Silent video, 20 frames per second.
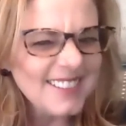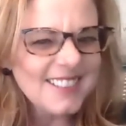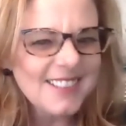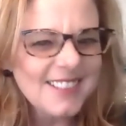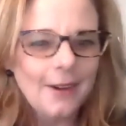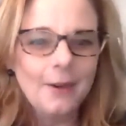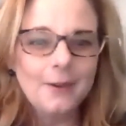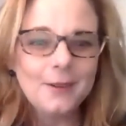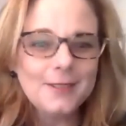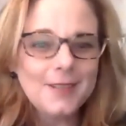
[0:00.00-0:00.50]

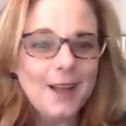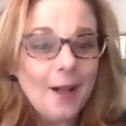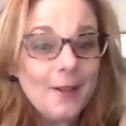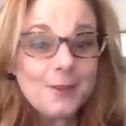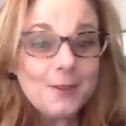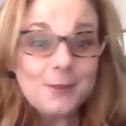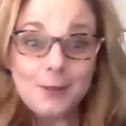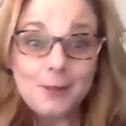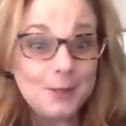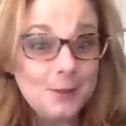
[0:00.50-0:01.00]
So tell
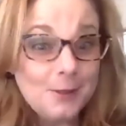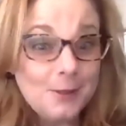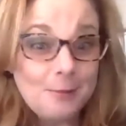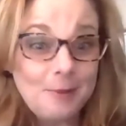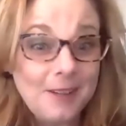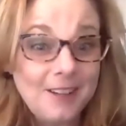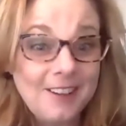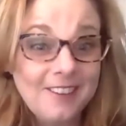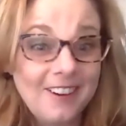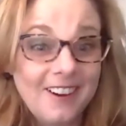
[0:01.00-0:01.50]
us what you
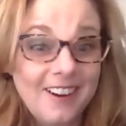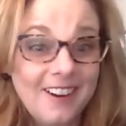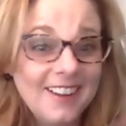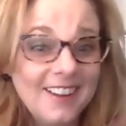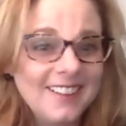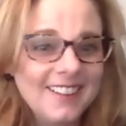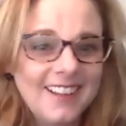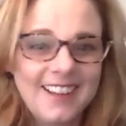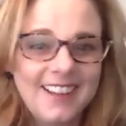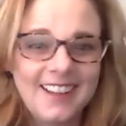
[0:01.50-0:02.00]
speak
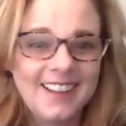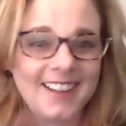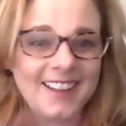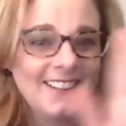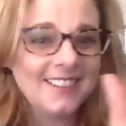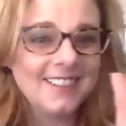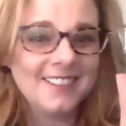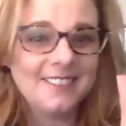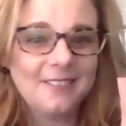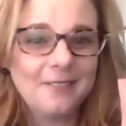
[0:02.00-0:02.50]
on
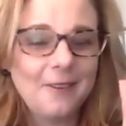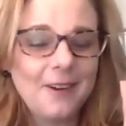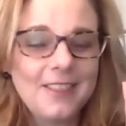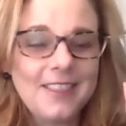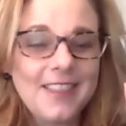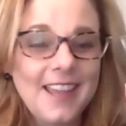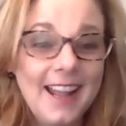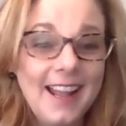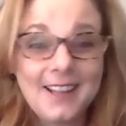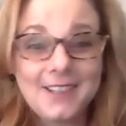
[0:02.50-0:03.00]
and what
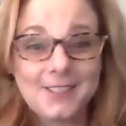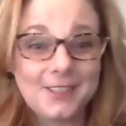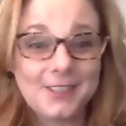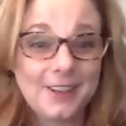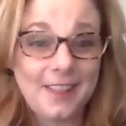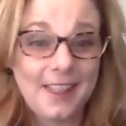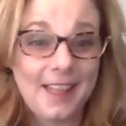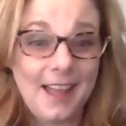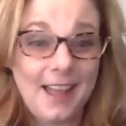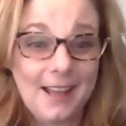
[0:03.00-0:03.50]
the answer
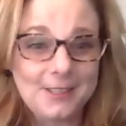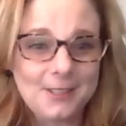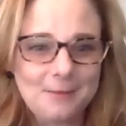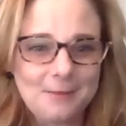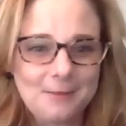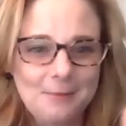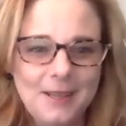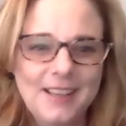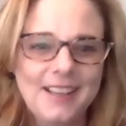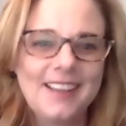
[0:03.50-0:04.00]
to that
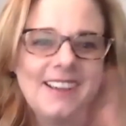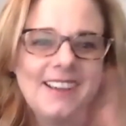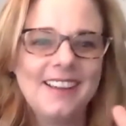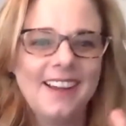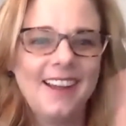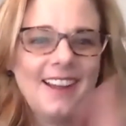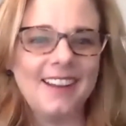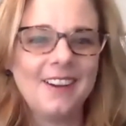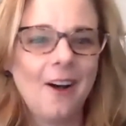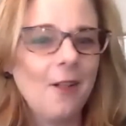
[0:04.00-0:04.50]
should be,
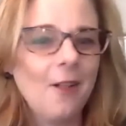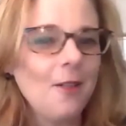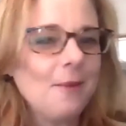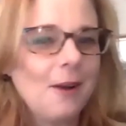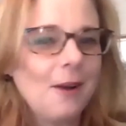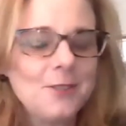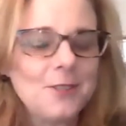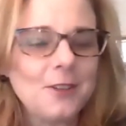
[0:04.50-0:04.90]
and all about your